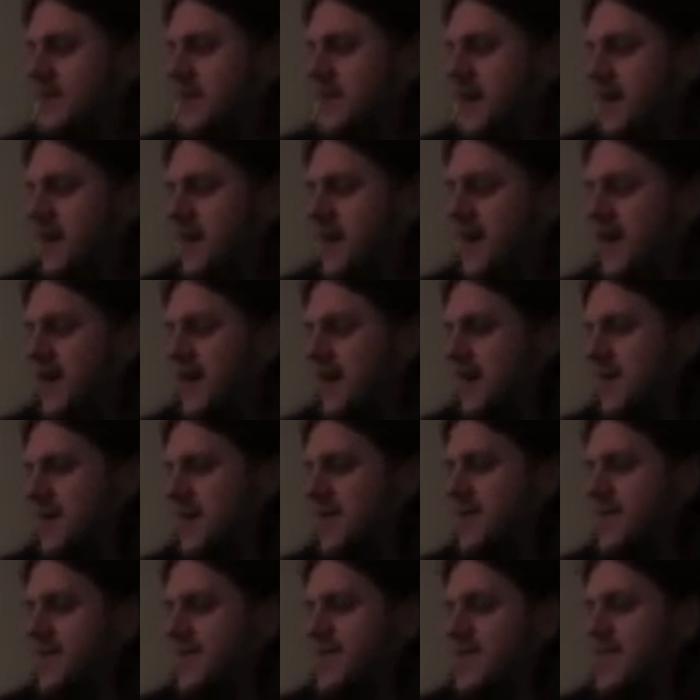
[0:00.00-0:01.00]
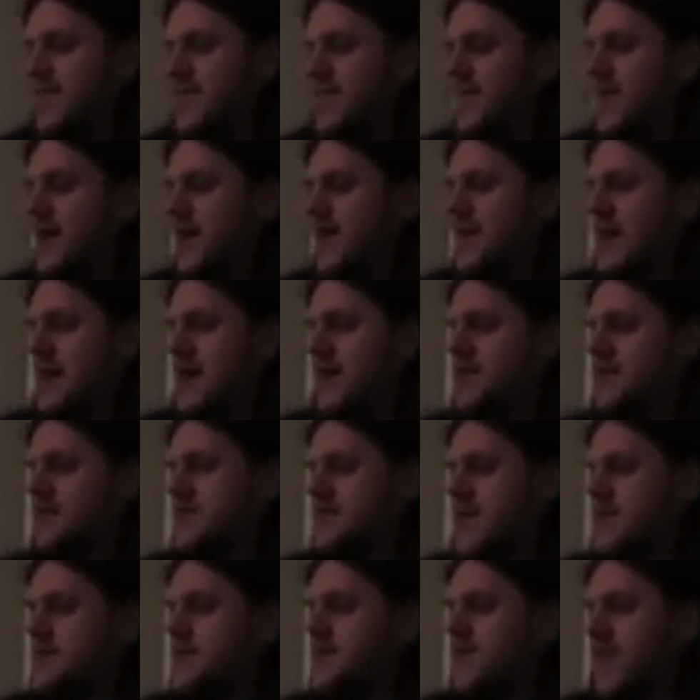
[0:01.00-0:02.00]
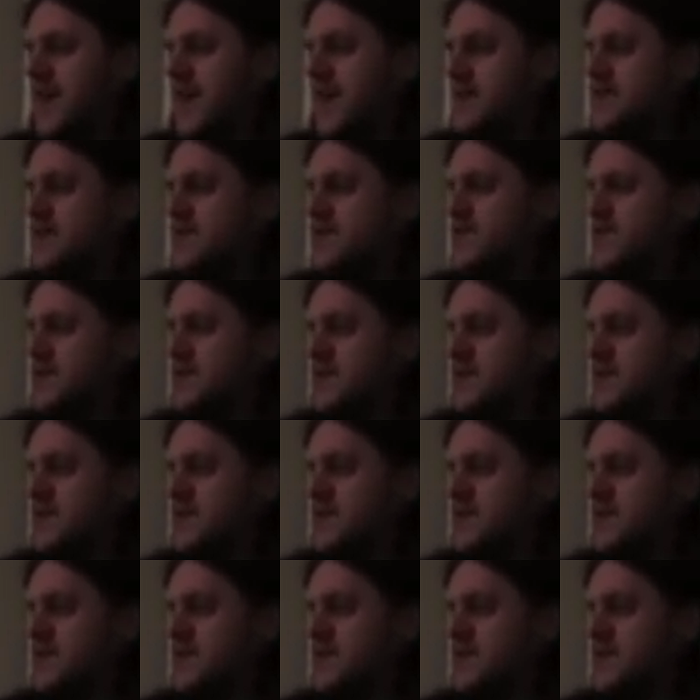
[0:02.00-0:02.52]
of how to subdivide 2